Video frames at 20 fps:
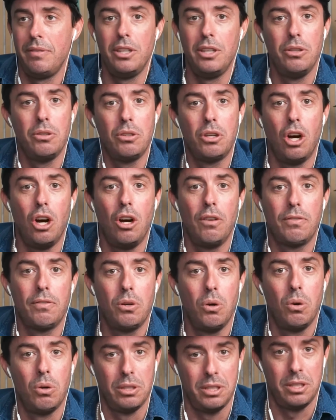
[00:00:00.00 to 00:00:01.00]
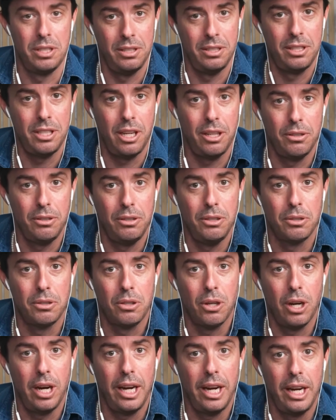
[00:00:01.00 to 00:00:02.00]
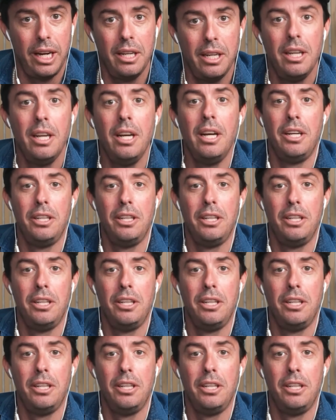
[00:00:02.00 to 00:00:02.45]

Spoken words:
golf course in southern Ukraine.